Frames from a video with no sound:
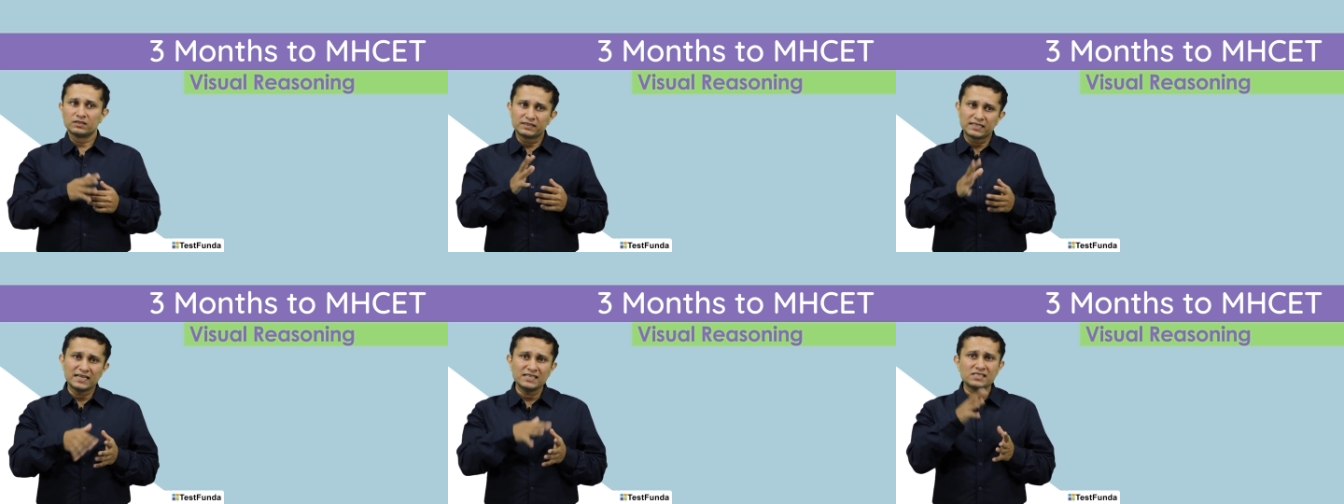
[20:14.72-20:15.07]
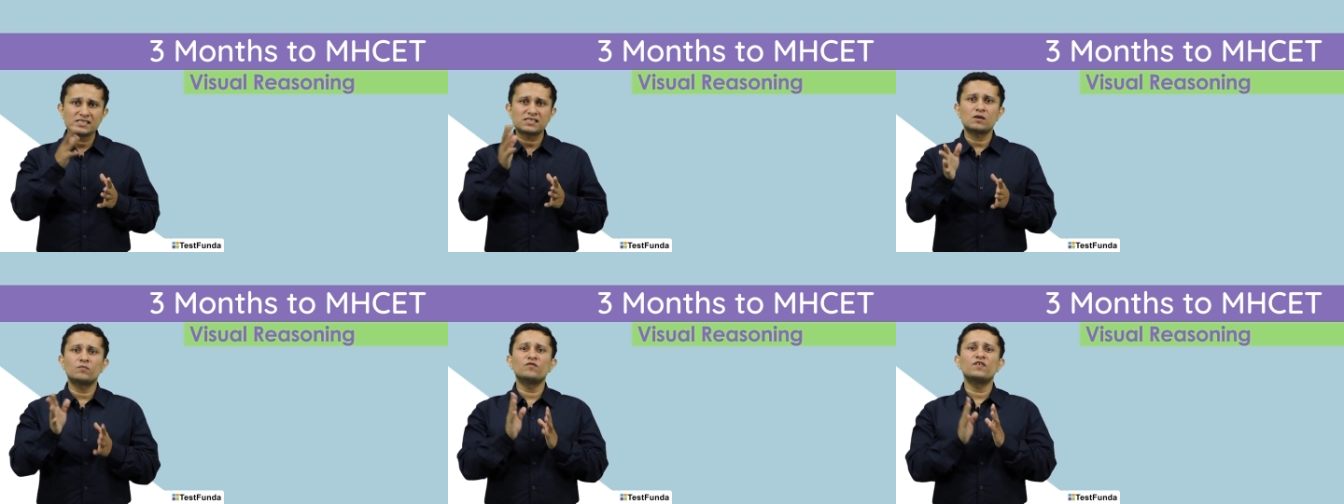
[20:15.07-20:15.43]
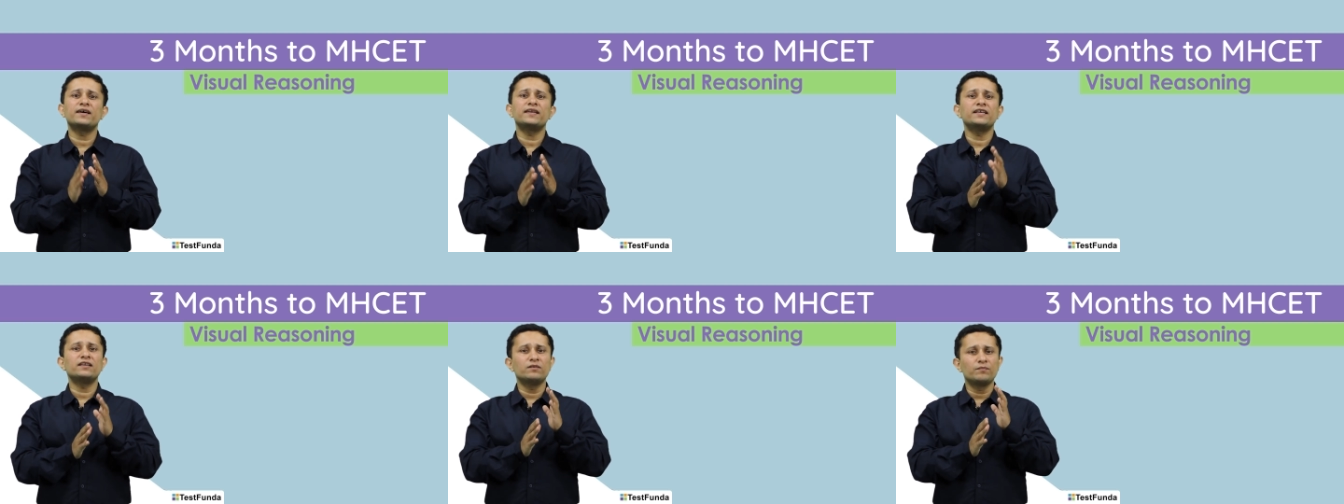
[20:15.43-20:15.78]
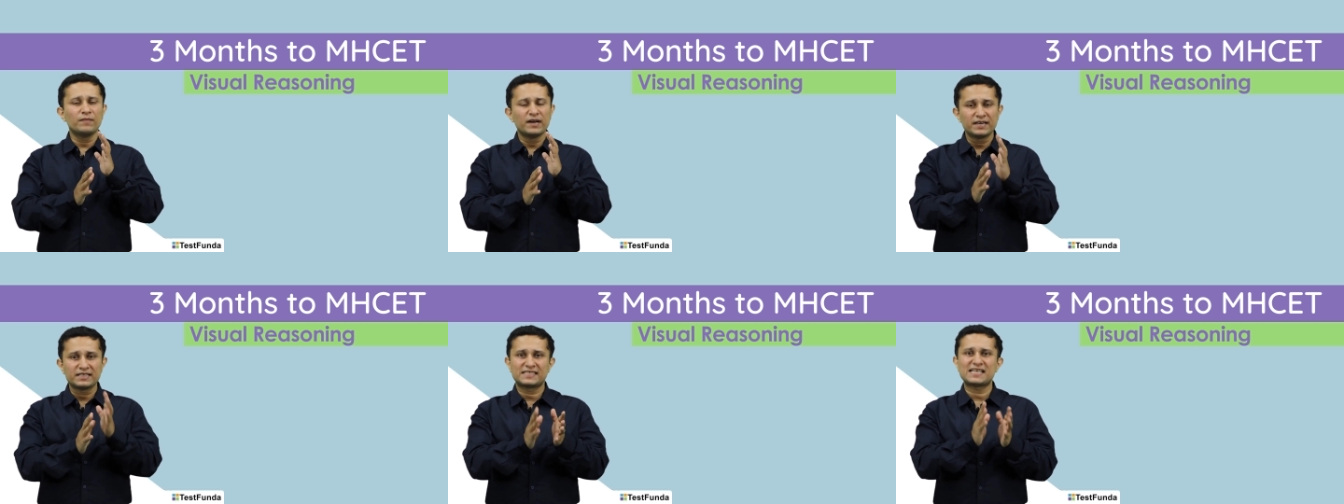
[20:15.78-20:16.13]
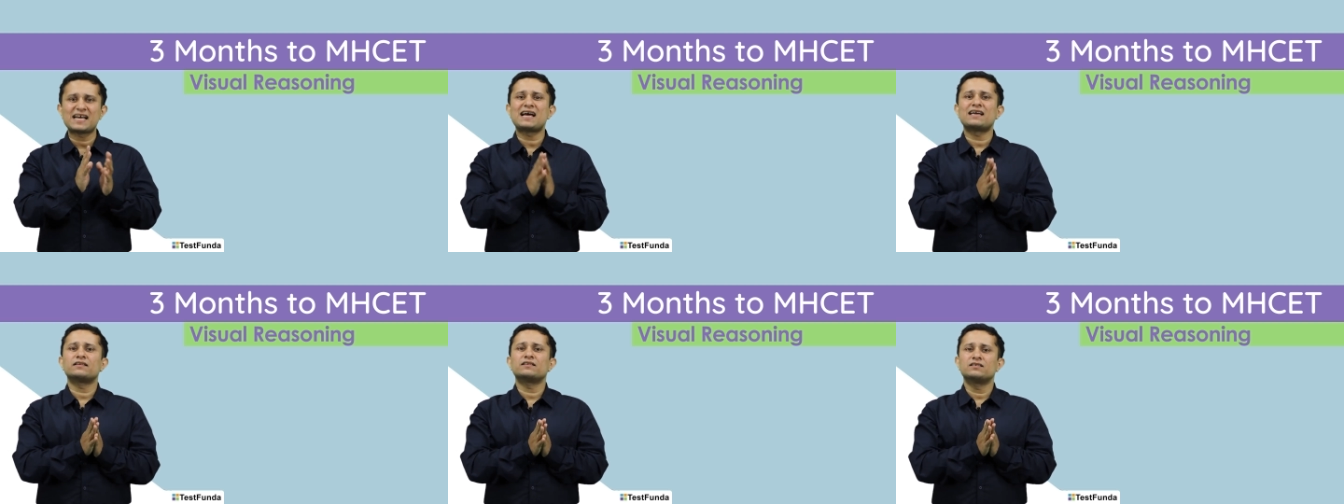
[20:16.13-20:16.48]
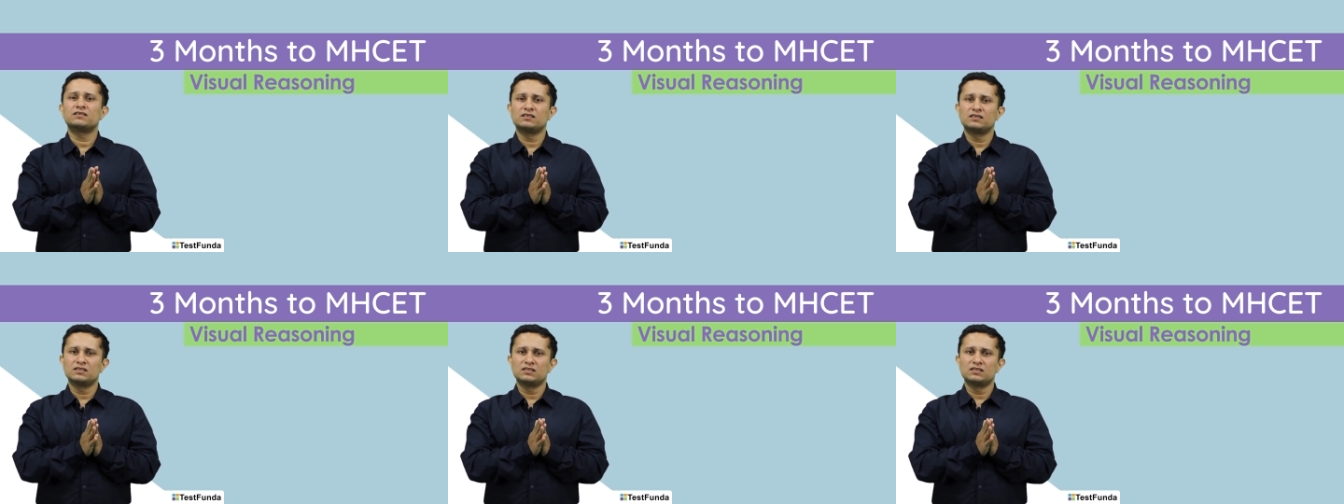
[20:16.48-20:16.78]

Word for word: Then somewhere in mid-Jan,